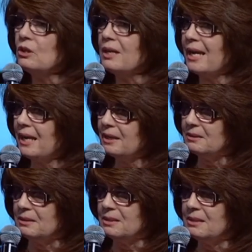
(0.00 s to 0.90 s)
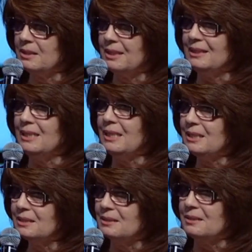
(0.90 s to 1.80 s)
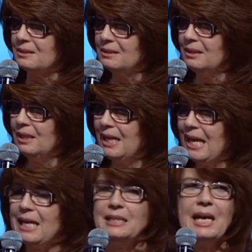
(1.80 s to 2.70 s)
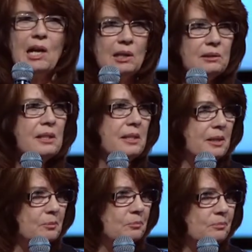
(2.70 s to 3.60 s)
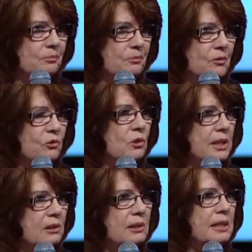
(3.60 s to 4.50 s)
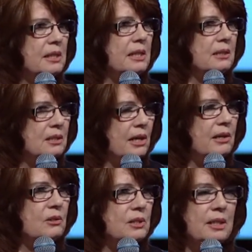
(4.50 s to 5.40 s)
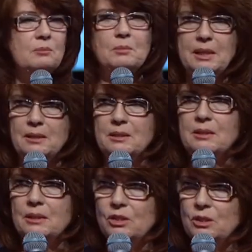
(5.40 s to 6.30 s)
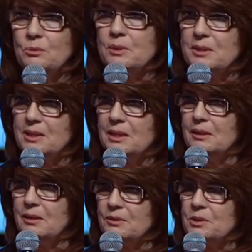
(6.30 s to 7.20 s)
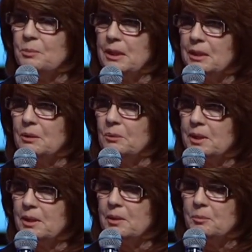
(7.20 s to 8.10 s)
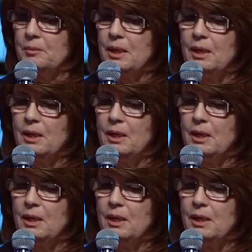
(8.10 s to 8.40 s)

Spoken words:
her hands in his and held them for nearly the entire 10 minutes that she was sitting there speaking with him.